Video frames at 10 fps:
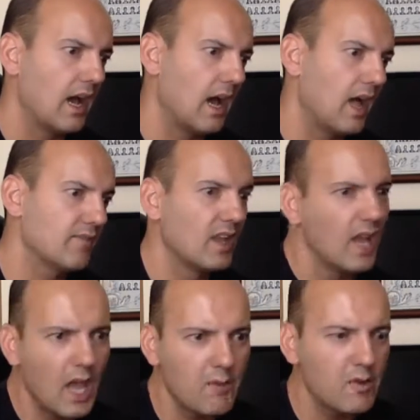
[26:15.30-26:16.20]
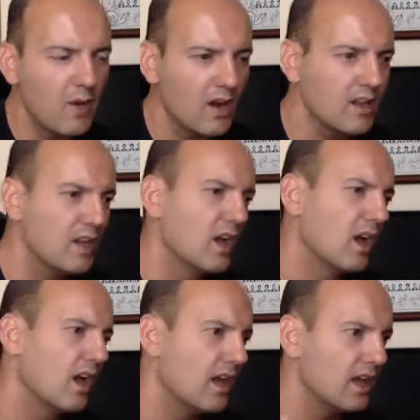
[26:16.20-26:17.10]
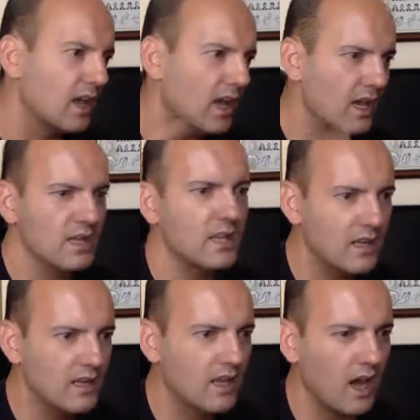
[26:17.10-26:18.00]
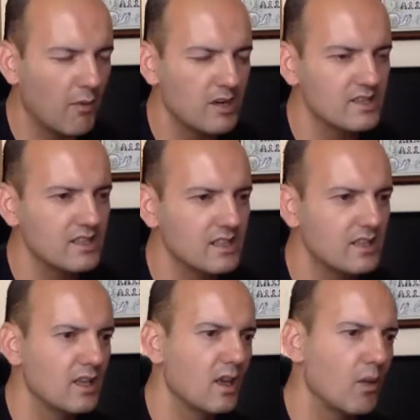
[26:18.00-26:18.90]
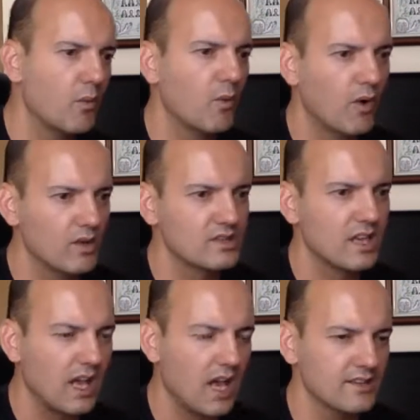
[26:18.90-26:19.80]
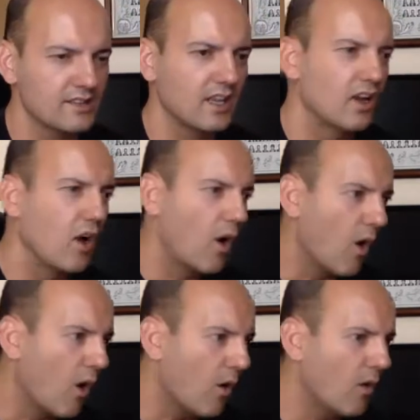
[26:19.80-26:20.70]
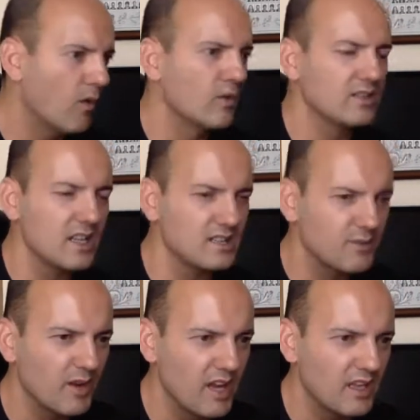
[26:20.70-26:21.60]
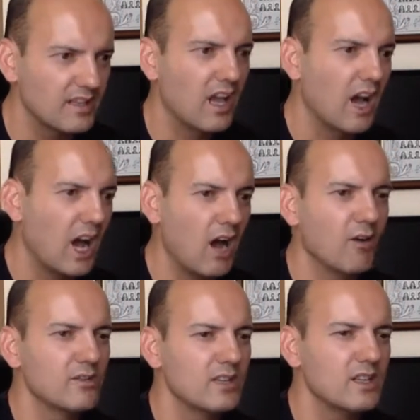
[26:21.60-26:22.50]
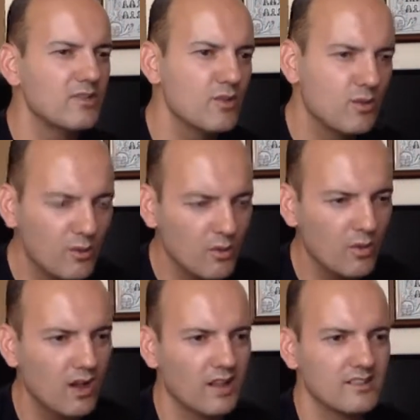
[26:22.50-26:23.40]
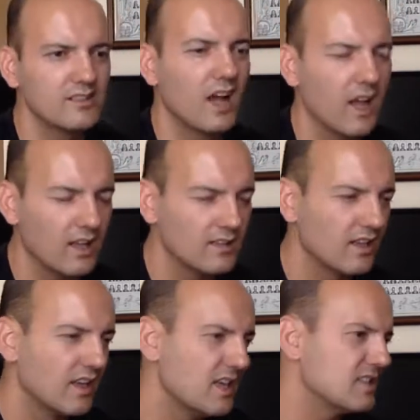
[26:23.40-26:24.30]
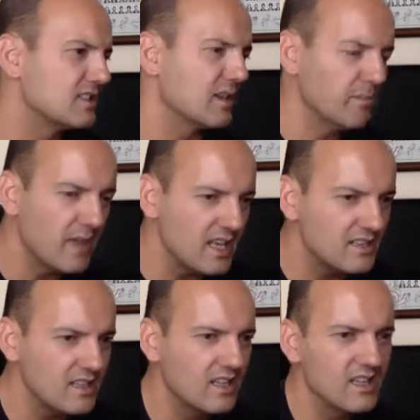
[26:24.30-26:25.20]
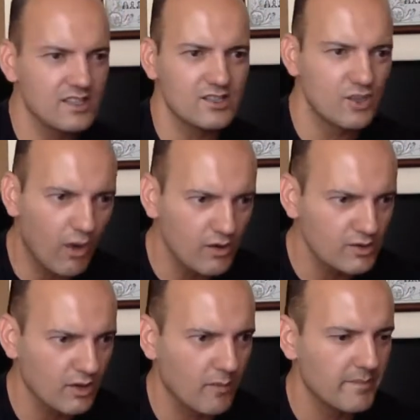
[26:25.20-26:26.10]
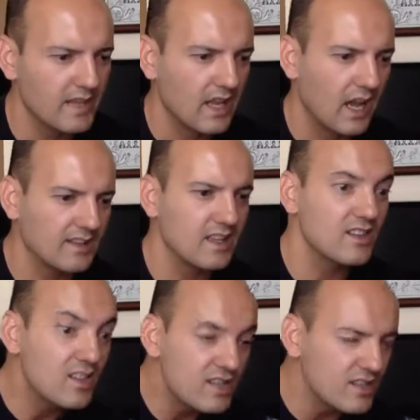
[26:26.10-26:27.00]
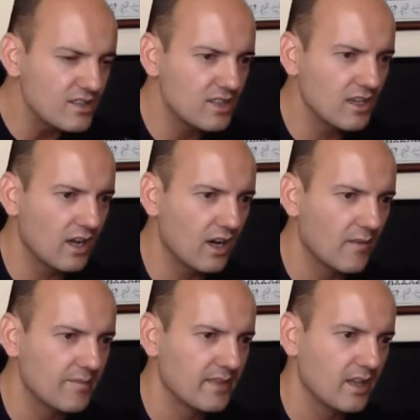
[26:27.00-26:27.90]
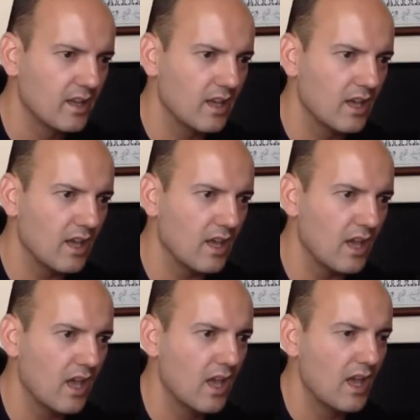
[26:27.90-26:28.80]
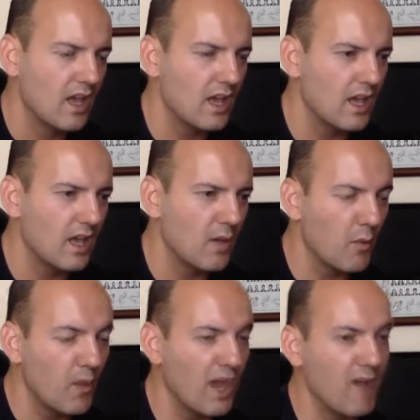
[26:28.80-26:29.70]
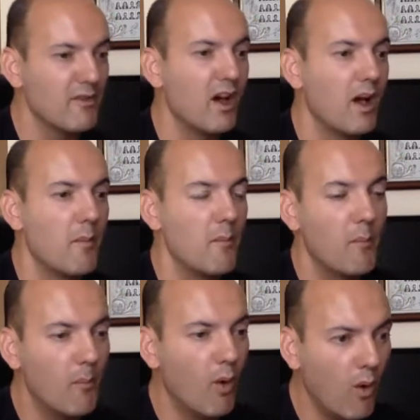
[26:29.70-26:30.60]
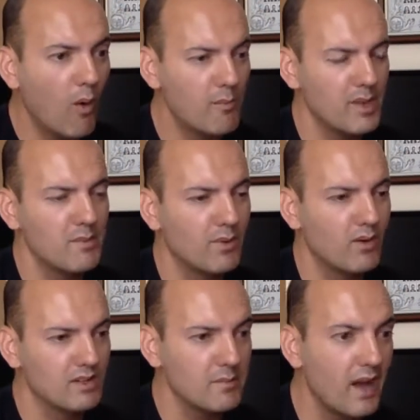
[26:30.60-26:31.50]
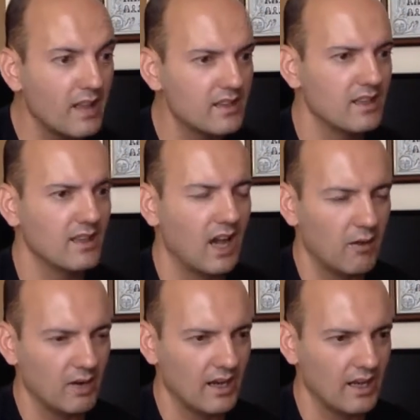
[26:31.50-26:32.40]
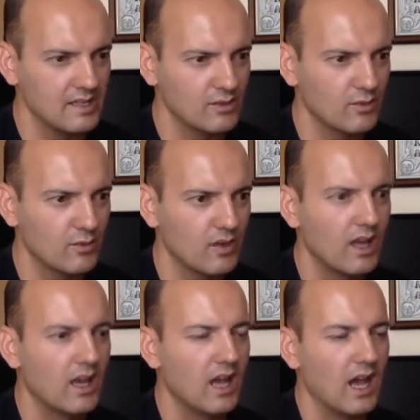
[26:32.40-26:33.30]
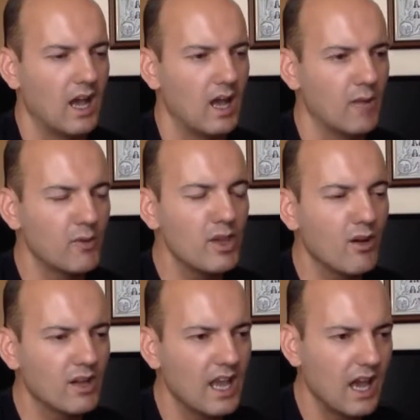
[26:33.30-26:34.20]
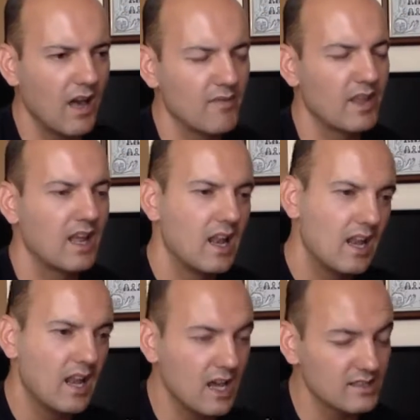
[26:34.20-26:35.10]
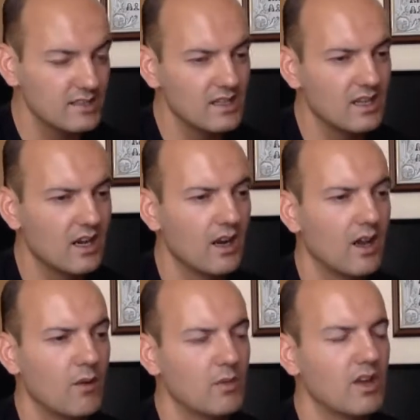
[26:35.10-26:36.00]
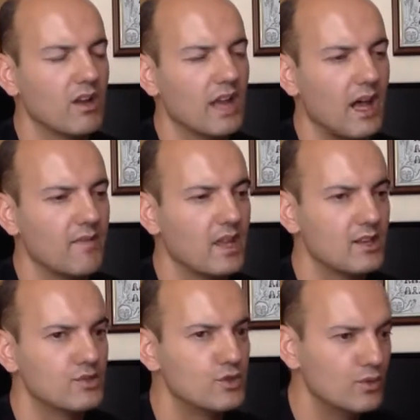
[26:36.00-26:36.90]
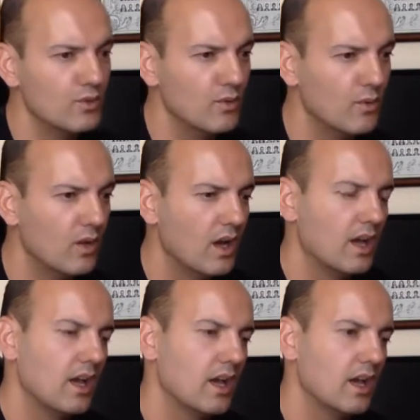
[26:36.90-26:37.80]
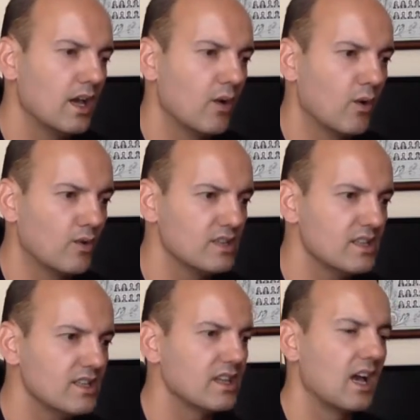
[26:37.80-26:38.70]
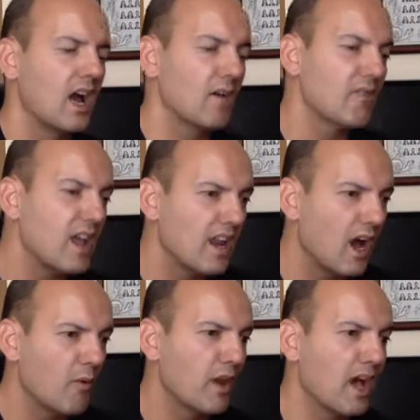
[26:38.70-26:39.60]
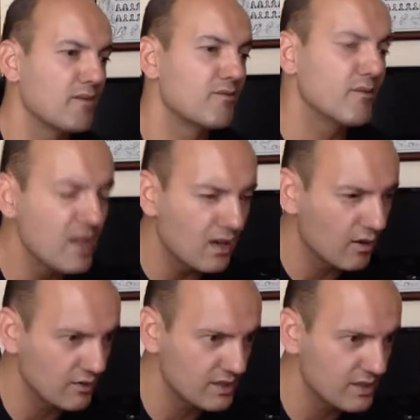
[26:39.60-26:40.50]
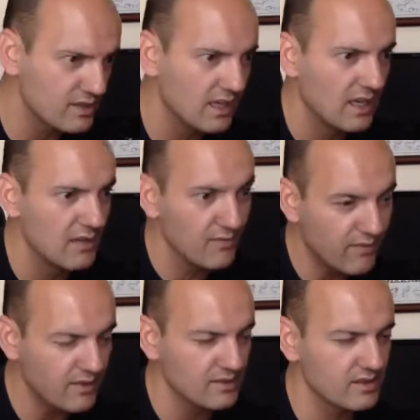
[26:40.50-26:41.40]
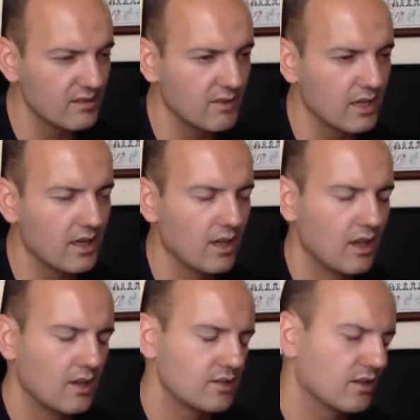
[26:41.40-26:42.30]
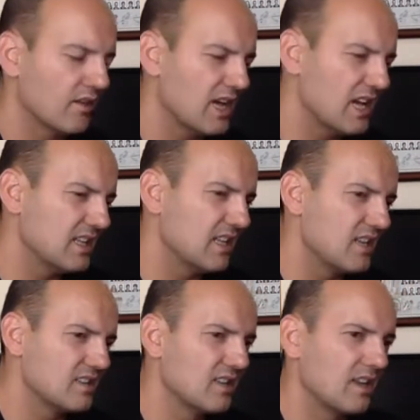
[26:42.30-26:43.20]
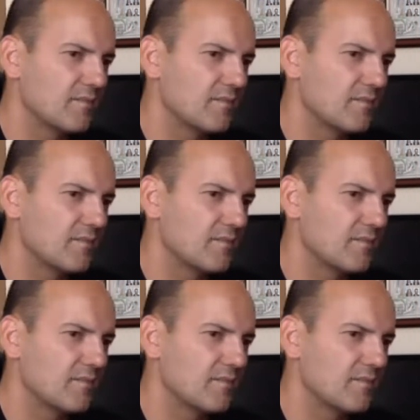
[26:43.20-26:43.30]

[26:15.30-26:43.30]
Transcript: and everybody in our city was asking, "Oh, that's great! How did you do that? It's amazing! It's awesome!" And then this year, we have more people demanding our high school. We only had last year. We only had 2 courses, and right now we have 3 courses in first degree. So it is